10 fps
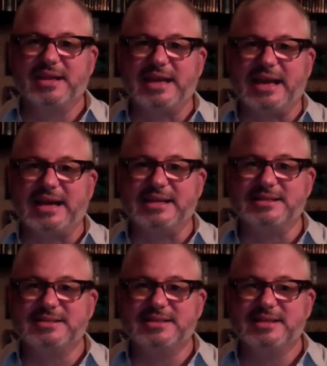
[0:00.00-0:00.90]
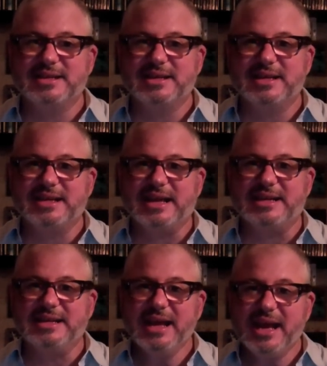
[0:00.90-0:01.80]
and
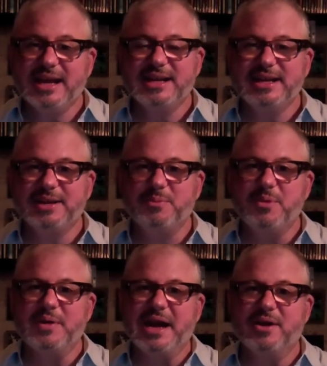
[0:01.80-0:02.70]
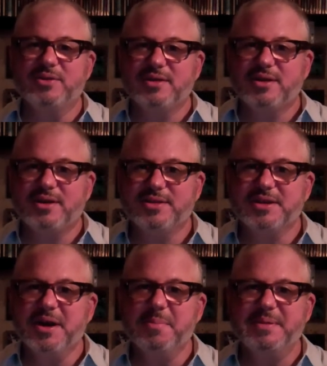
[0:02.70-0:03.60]
yet it won't out on the
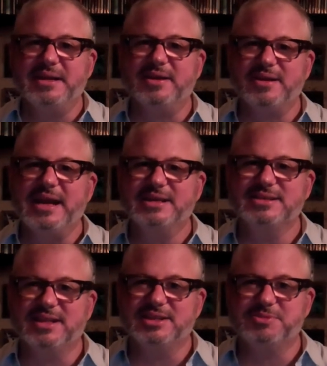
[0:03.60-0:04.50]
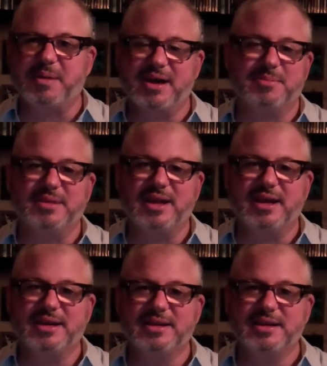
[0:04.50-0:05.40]
company, on Exelon's bottom
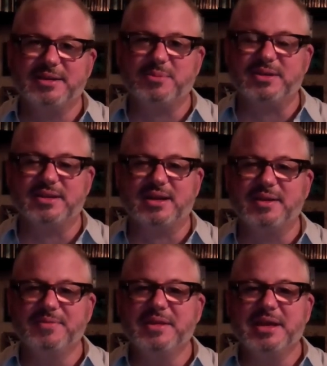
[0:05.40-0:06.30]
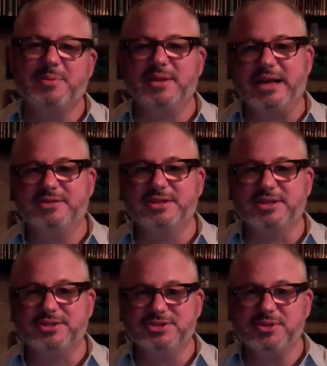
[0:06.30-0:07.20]
line. It will out to the
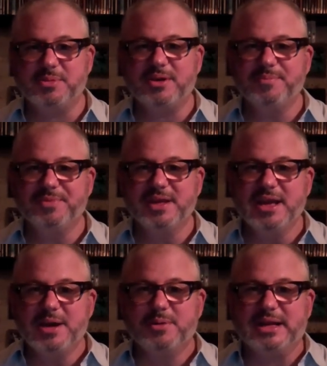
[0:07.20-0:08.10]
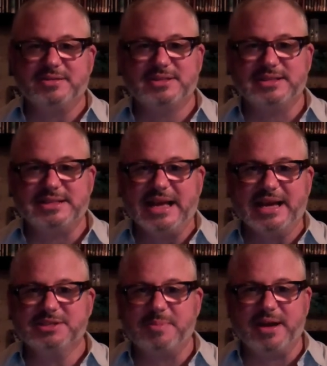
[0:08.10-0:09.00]
consumer, it will out to the
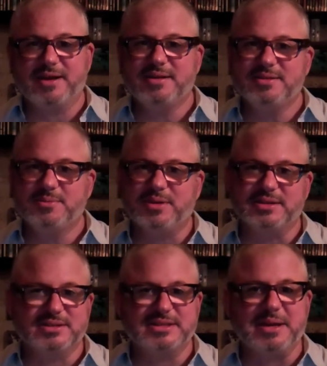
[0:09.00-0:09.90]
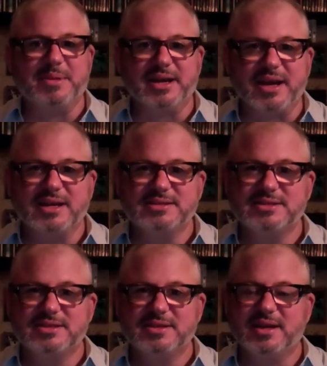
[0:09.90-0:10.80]
taxpayer, one and the same, I
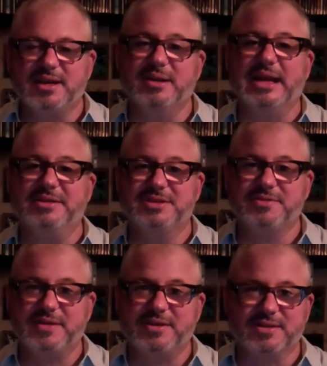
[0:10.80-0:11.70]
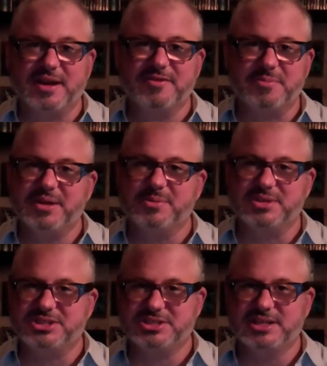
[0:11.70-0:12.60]
guess. It'll out to the federal government,
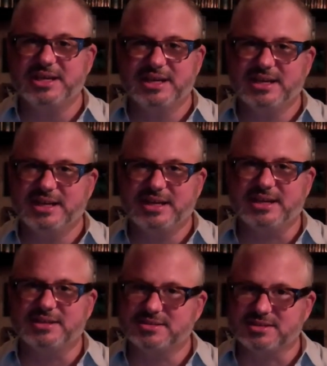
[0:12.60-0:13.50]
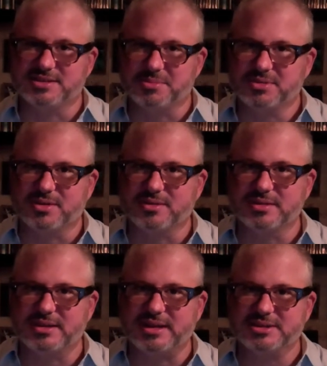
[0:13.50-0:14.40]
which is the sum total
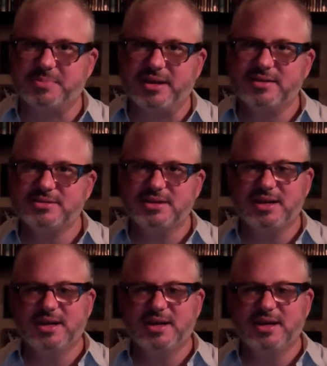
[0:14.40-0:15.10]
of the taxpayers,